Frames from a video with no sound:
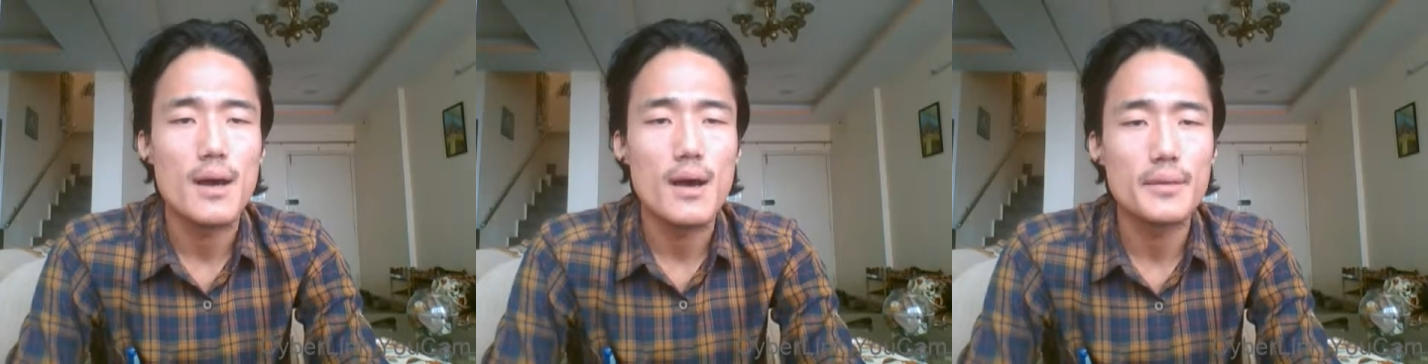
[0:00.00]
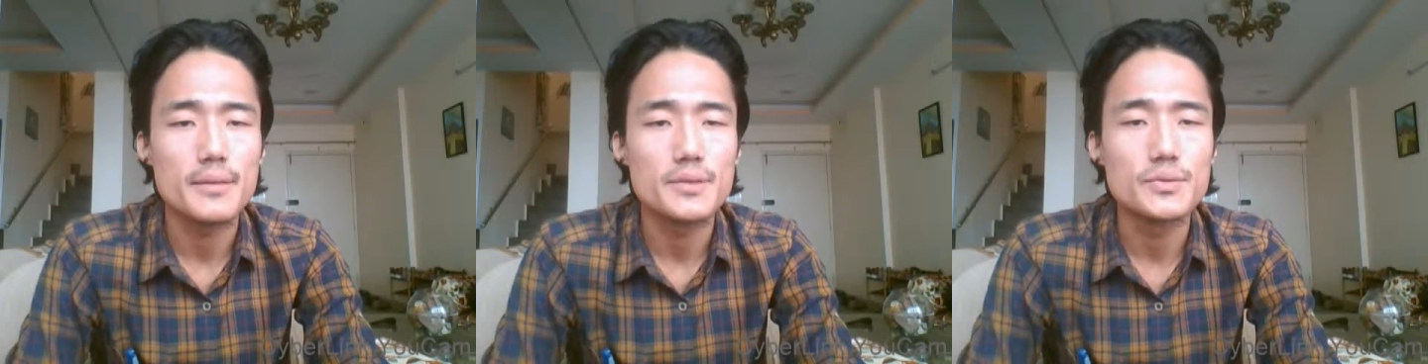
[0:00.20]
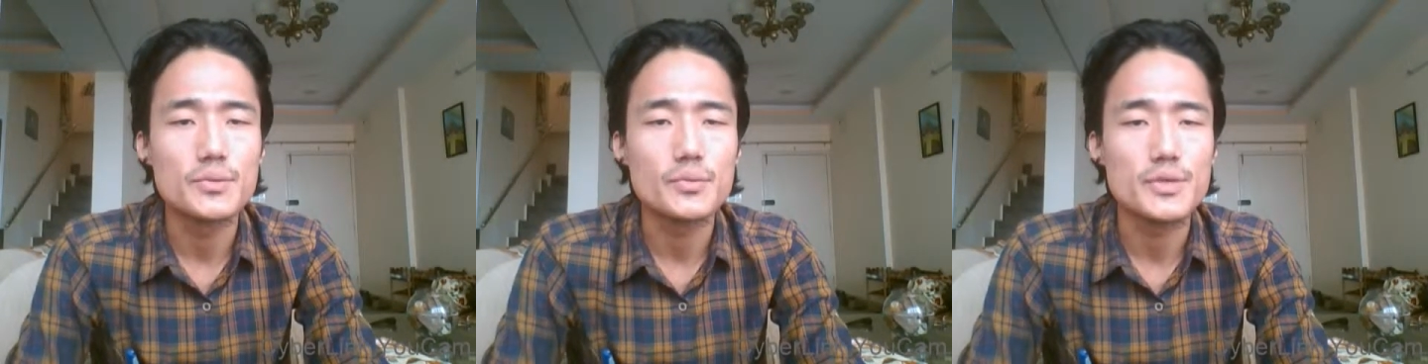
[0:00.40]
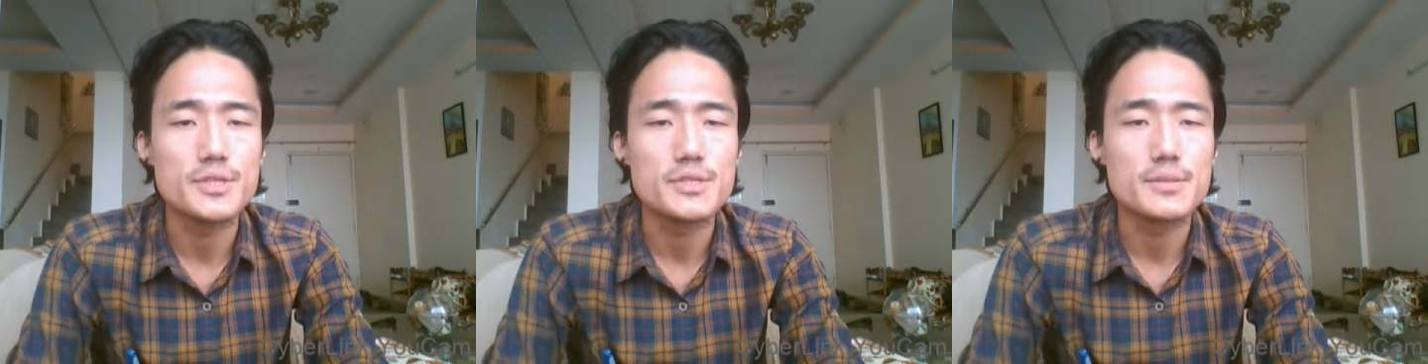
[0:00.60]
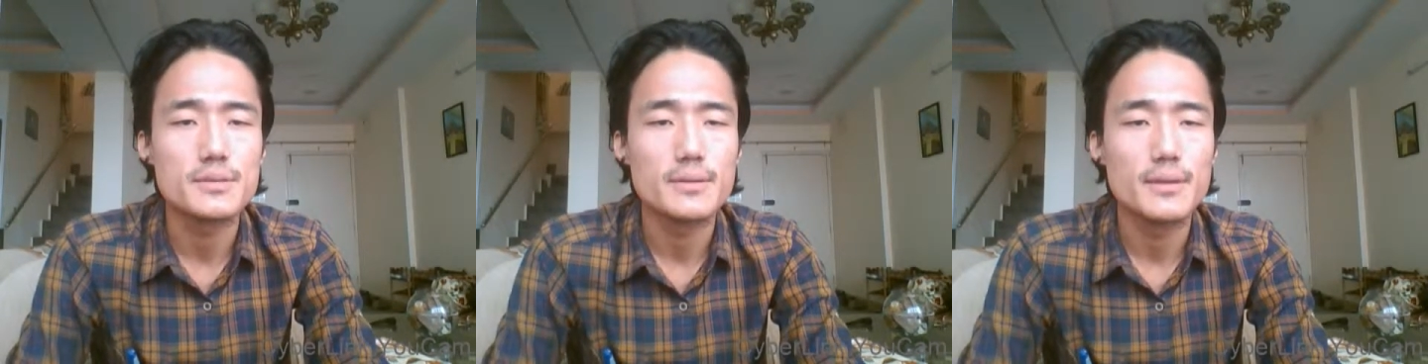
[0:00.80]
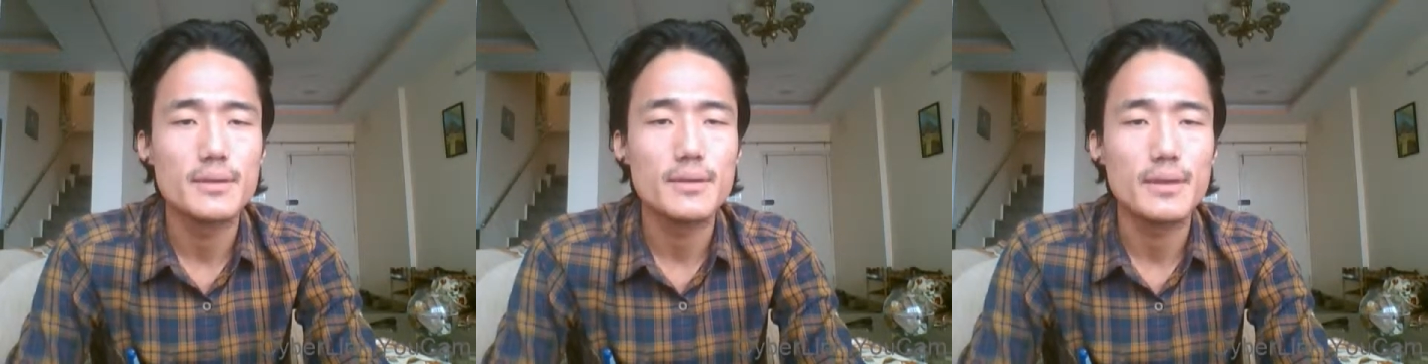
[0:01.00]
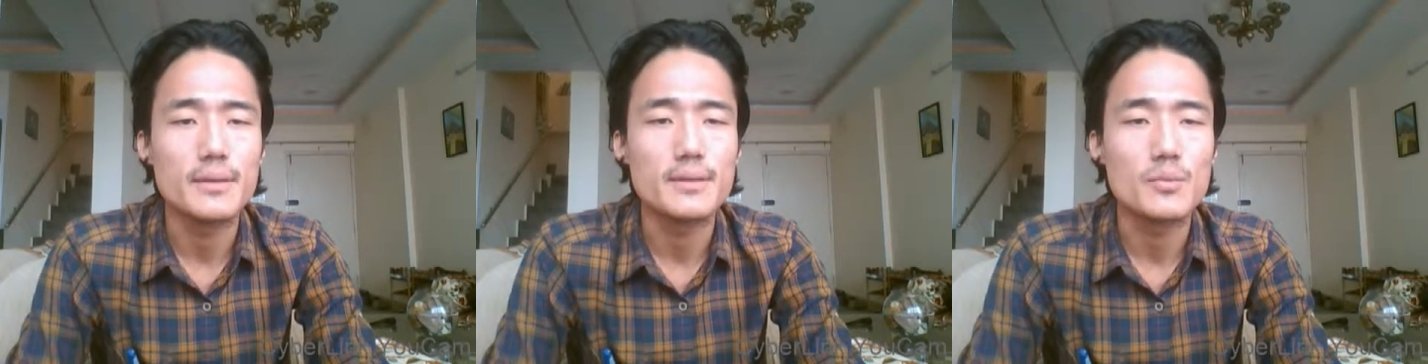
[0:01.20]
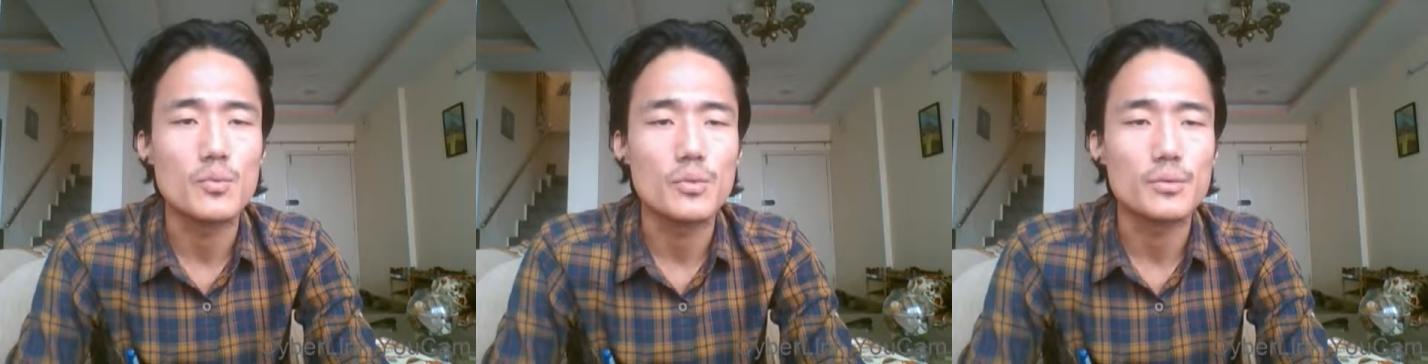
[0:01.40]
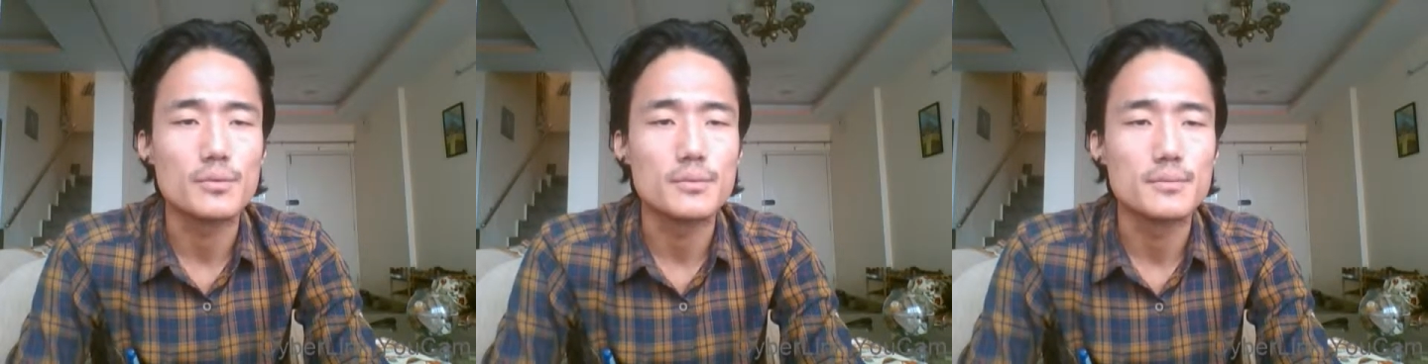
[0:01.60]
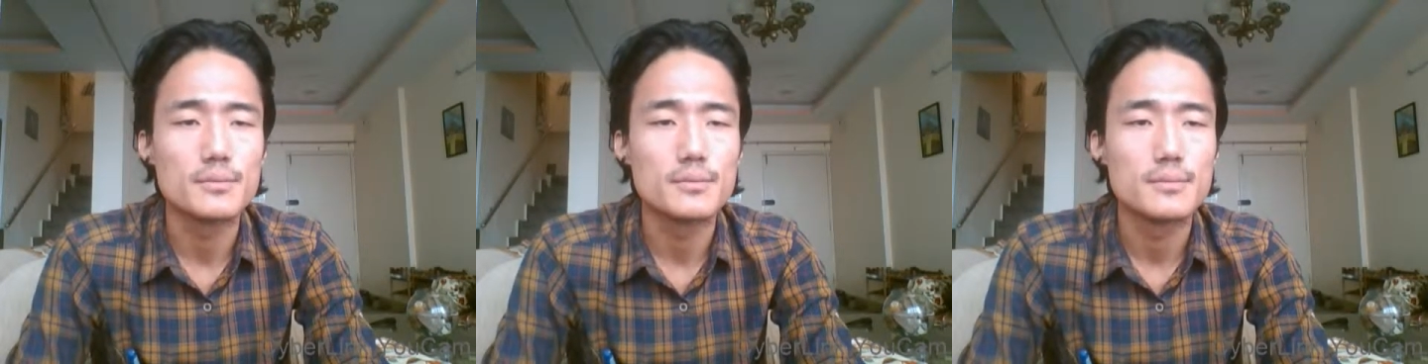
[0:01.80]
undernourished in the
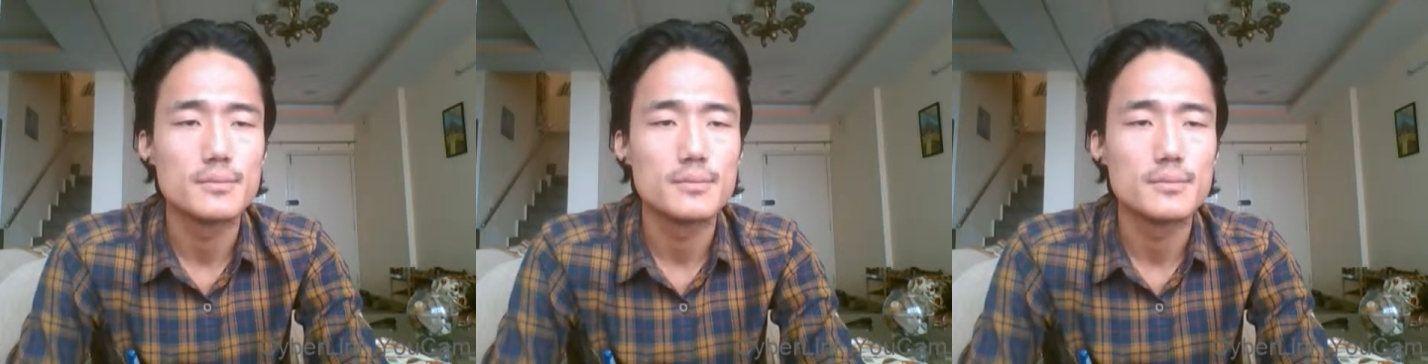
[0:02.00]
world.